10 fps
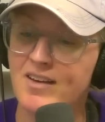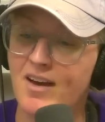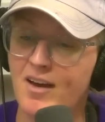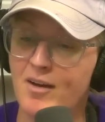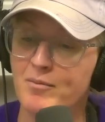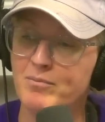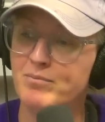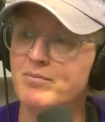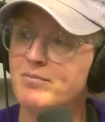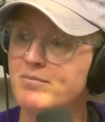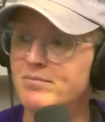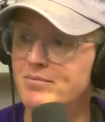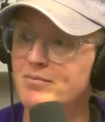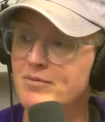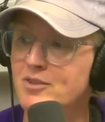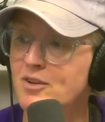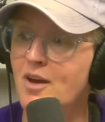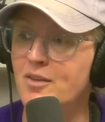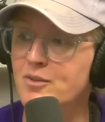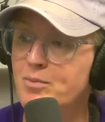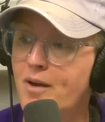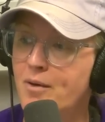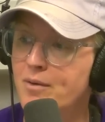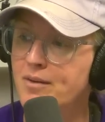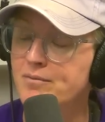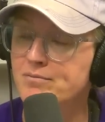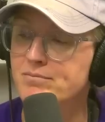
Um, so no, there's probably